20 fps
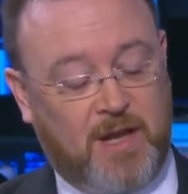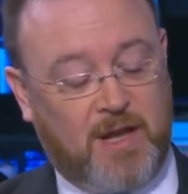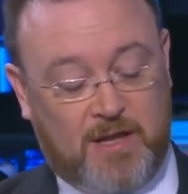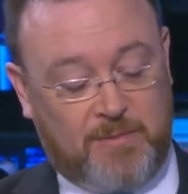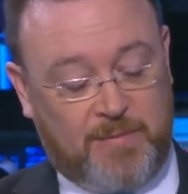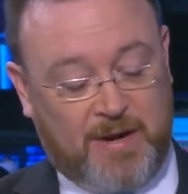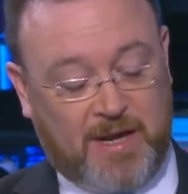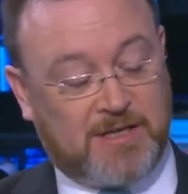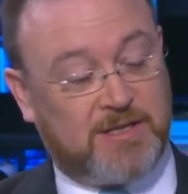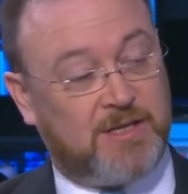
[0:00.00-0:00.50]

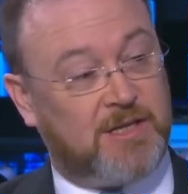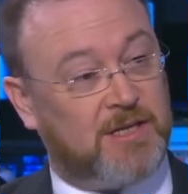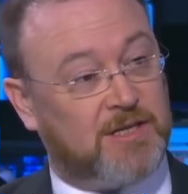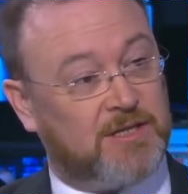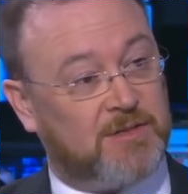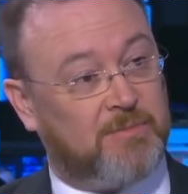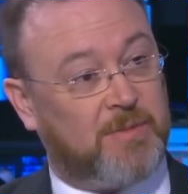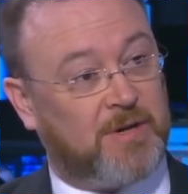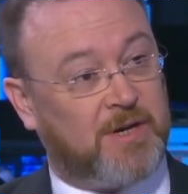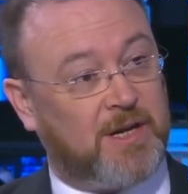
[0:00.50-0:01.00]
the
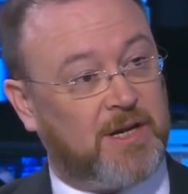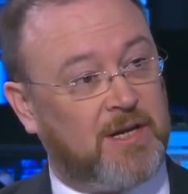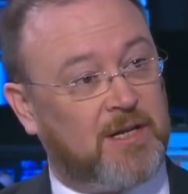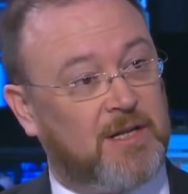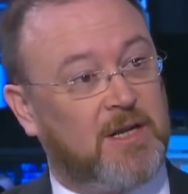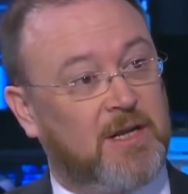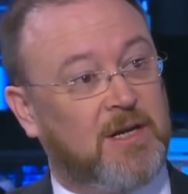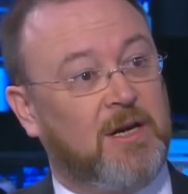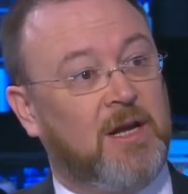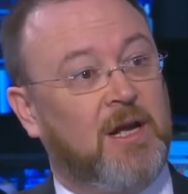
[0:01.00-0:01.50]
Brexiteers in
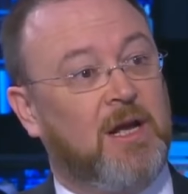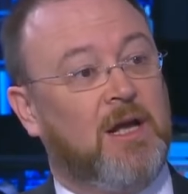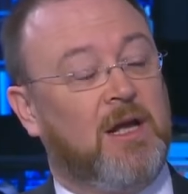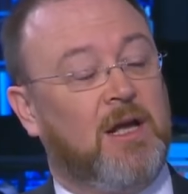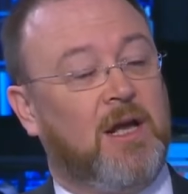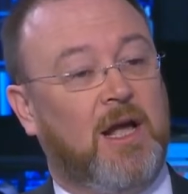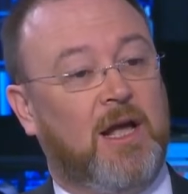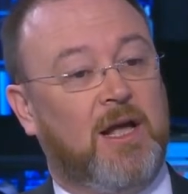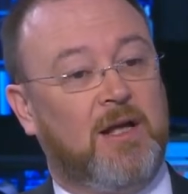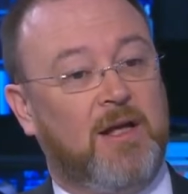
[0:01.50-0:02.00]
particular,
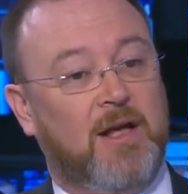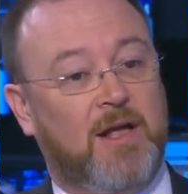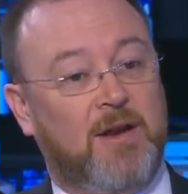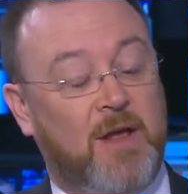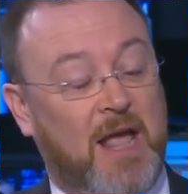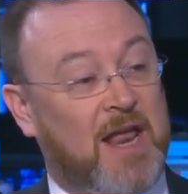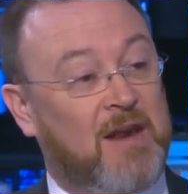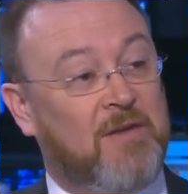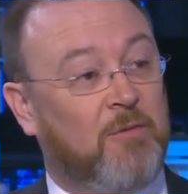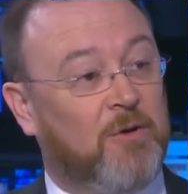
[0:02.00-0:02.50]

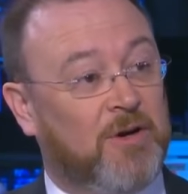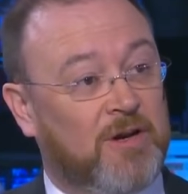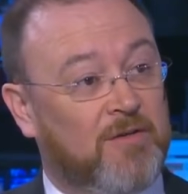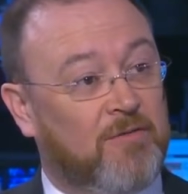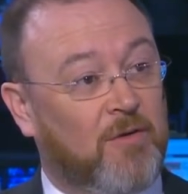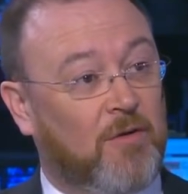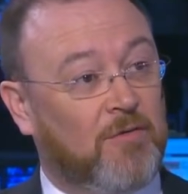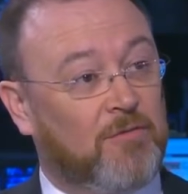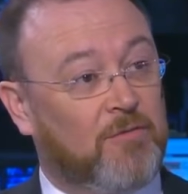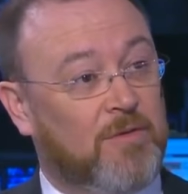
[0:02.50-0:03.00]
and anyone
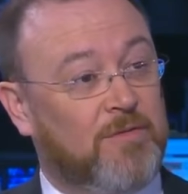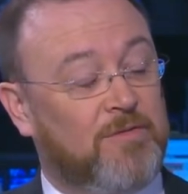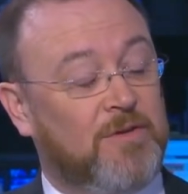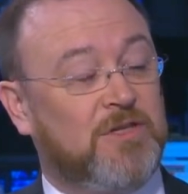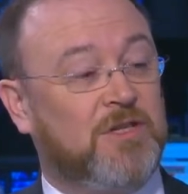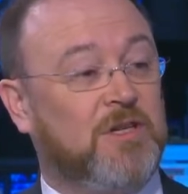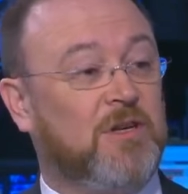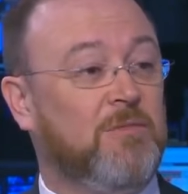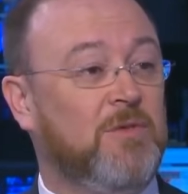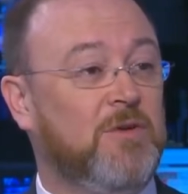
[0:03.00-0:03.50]
involved with the
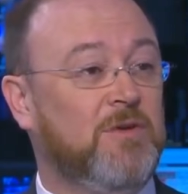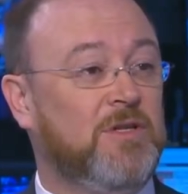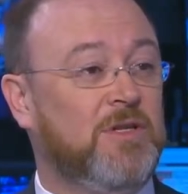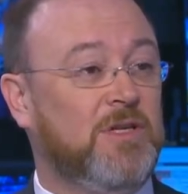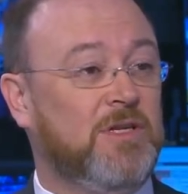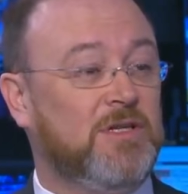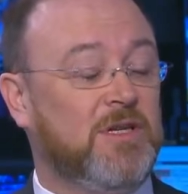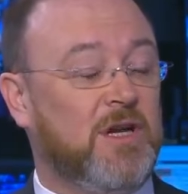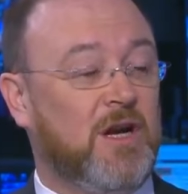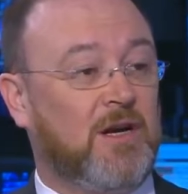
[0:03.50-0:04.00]
fishing
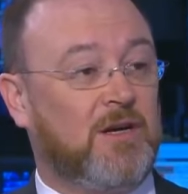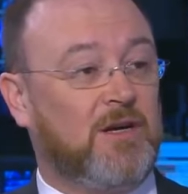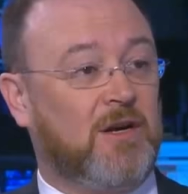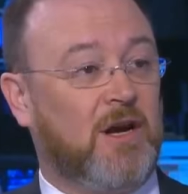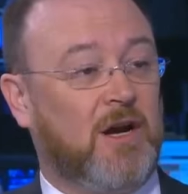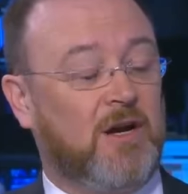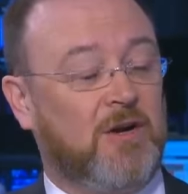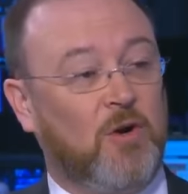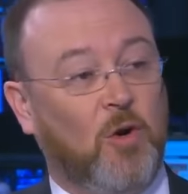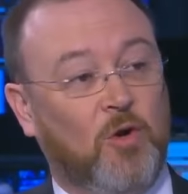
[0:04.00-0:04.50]
communities
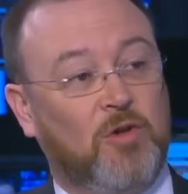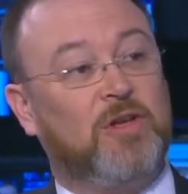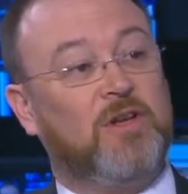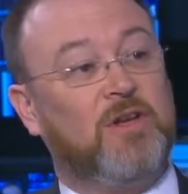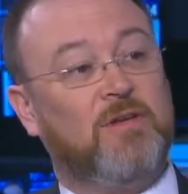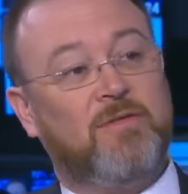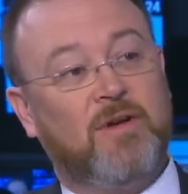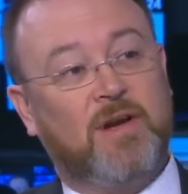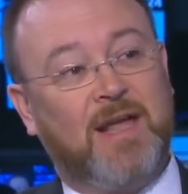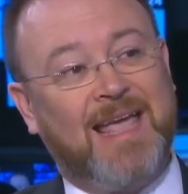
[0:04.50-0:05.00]
are not
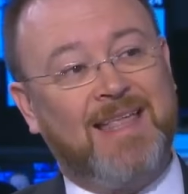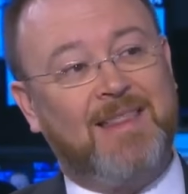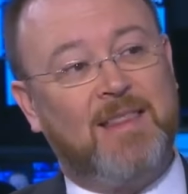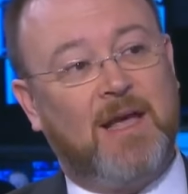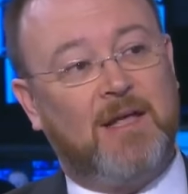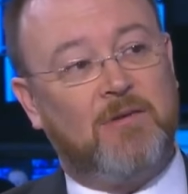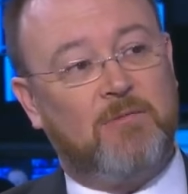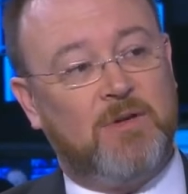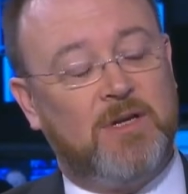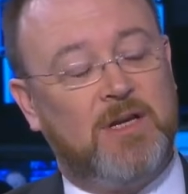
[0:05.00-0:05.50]
going to forget
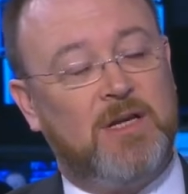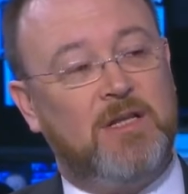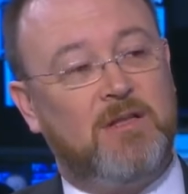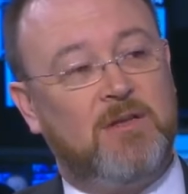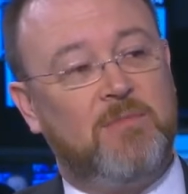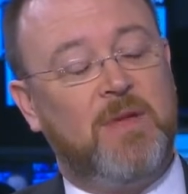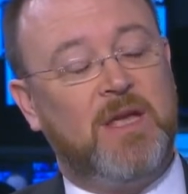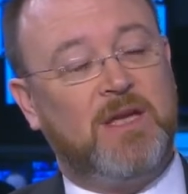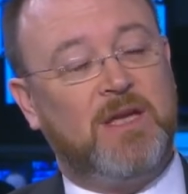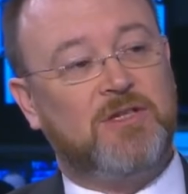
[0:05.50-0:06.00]
that. We need
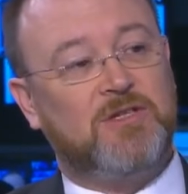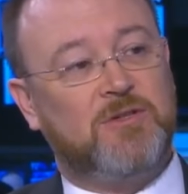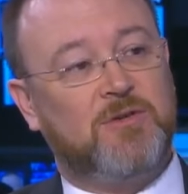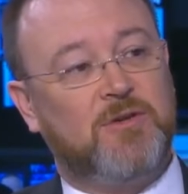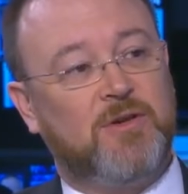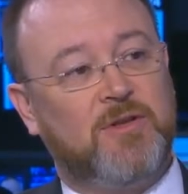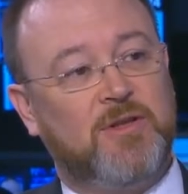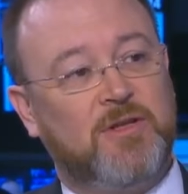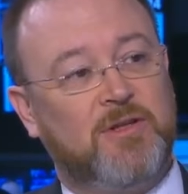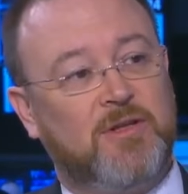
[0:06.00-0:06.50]
to make
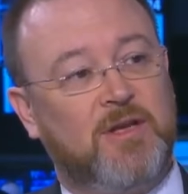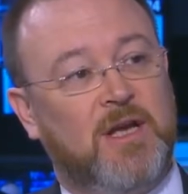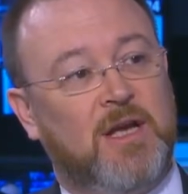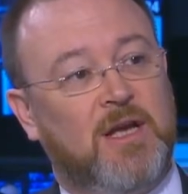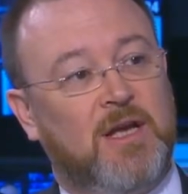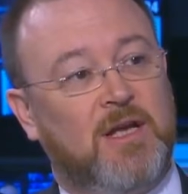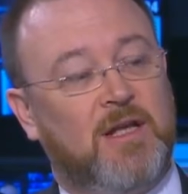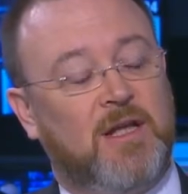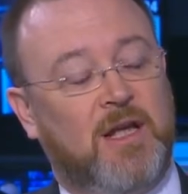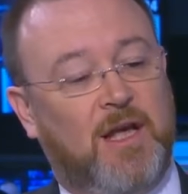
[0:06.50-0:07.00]
sure that
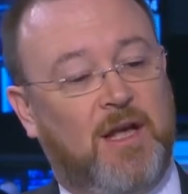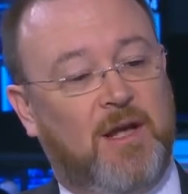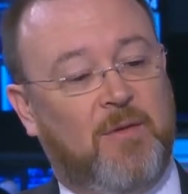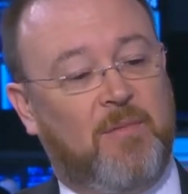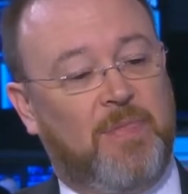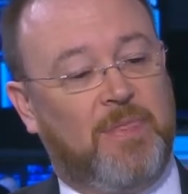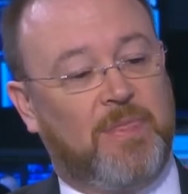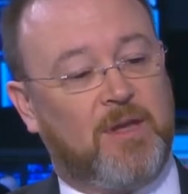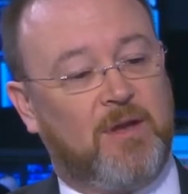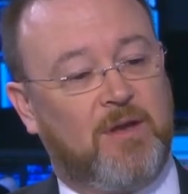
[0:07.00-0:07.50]

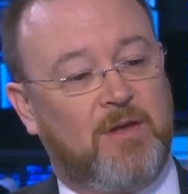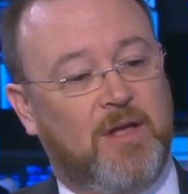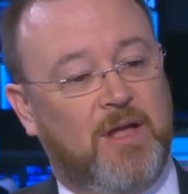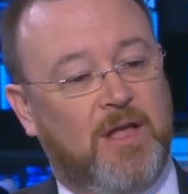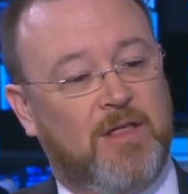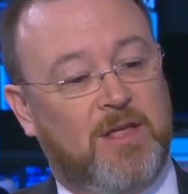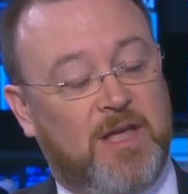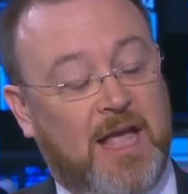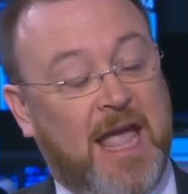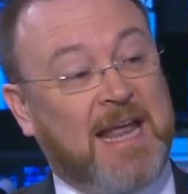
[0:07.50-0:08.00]

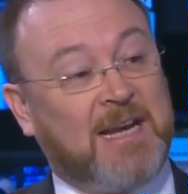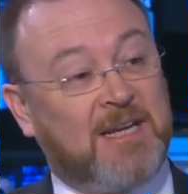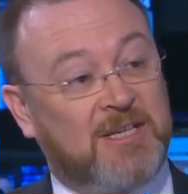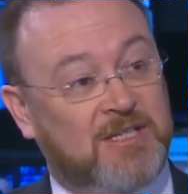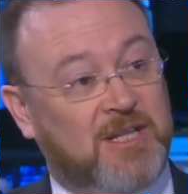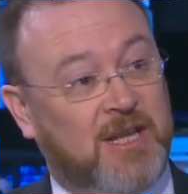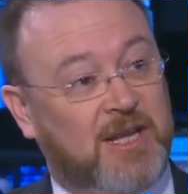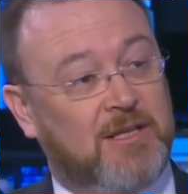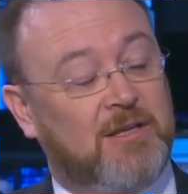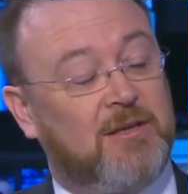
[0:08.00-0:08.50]
the end
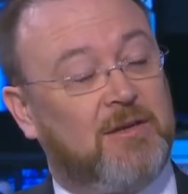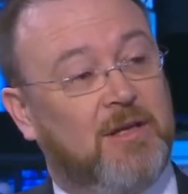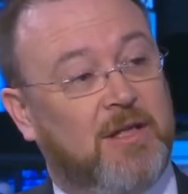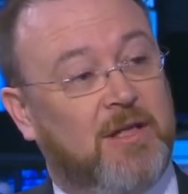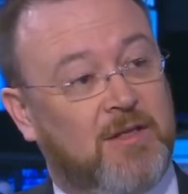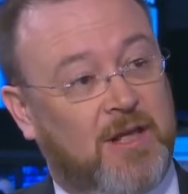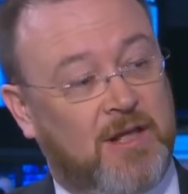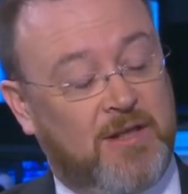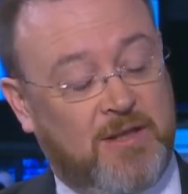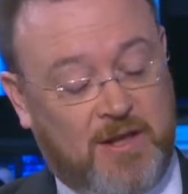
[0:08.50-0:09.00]
state,
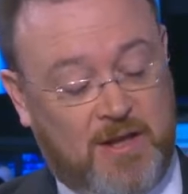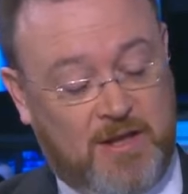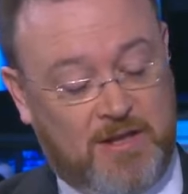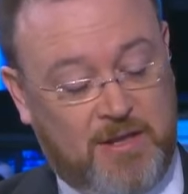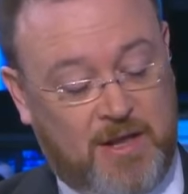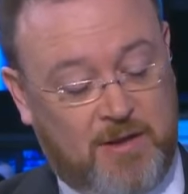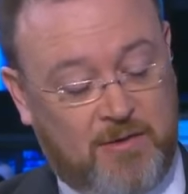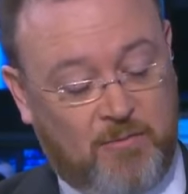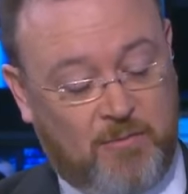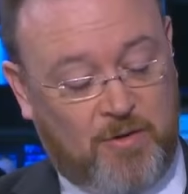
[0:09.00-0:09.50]

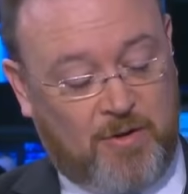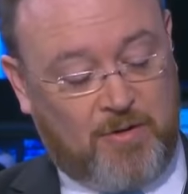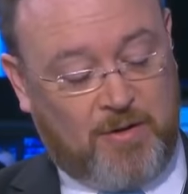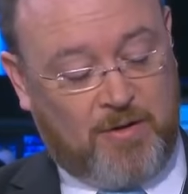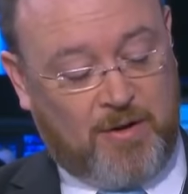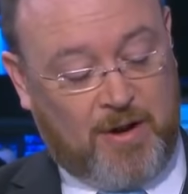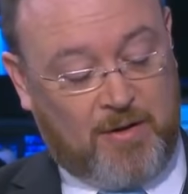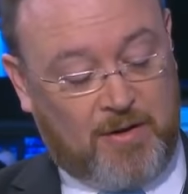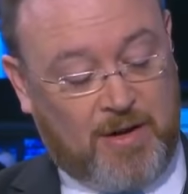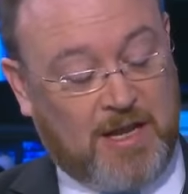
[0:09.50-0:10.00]

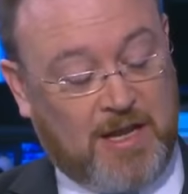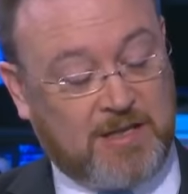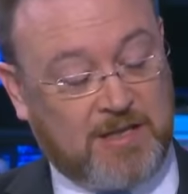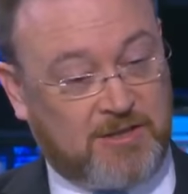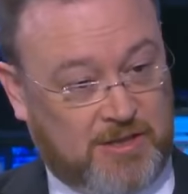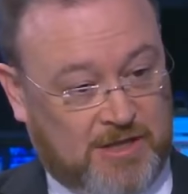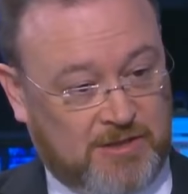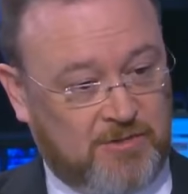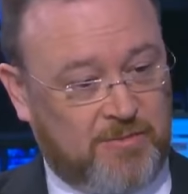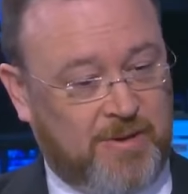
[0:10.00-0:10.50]

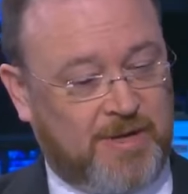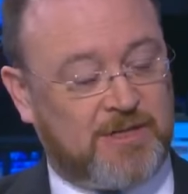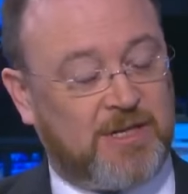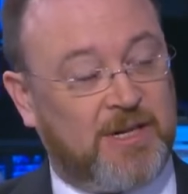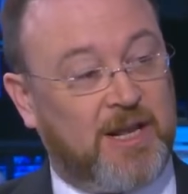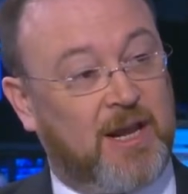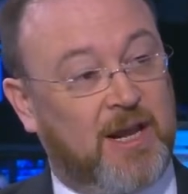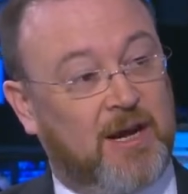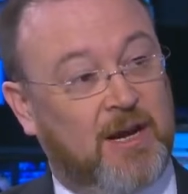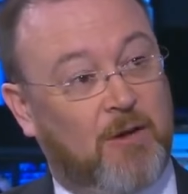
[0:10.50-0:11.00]
as you
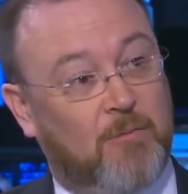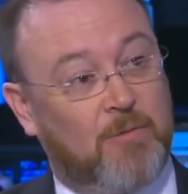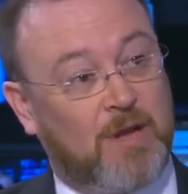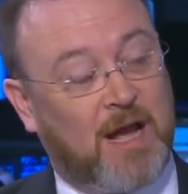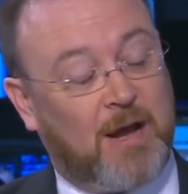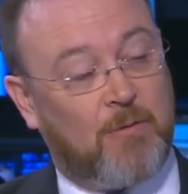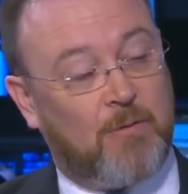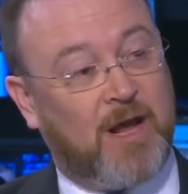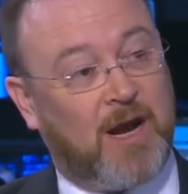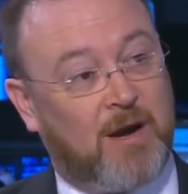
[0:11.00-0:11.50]
mentioned earlier,
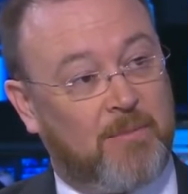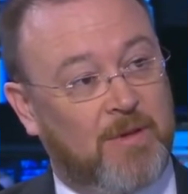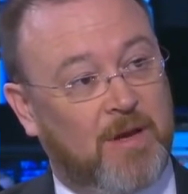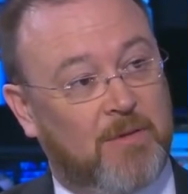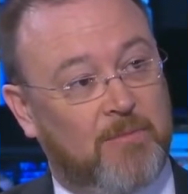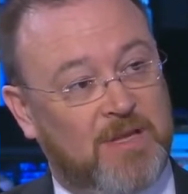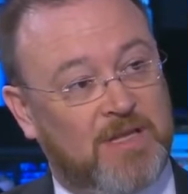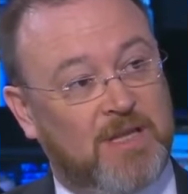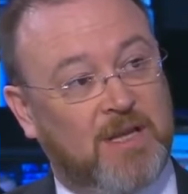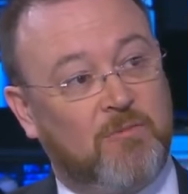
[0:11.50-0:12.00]
we are
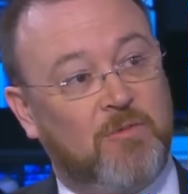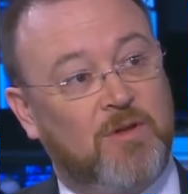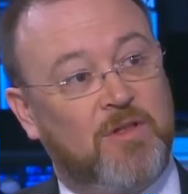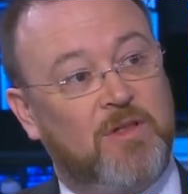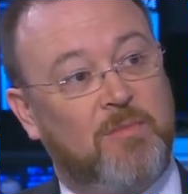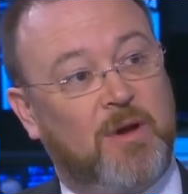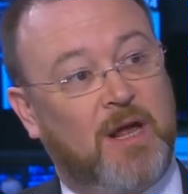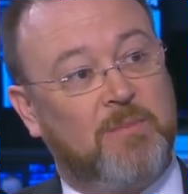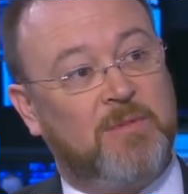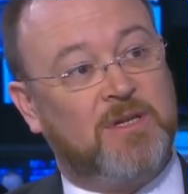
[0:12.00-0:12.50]
meeting with
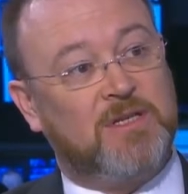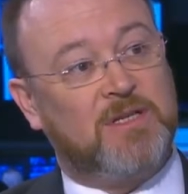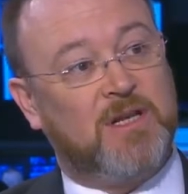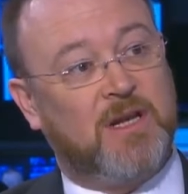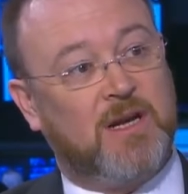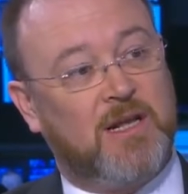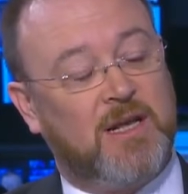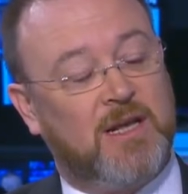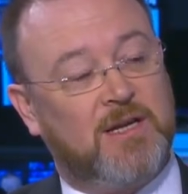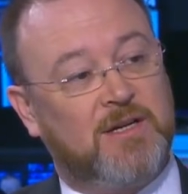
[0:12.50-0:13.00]
the Prime
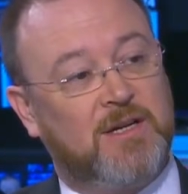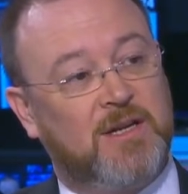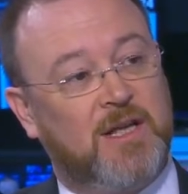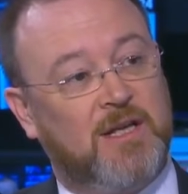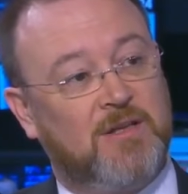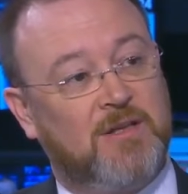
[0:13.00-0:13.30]
Minister later today.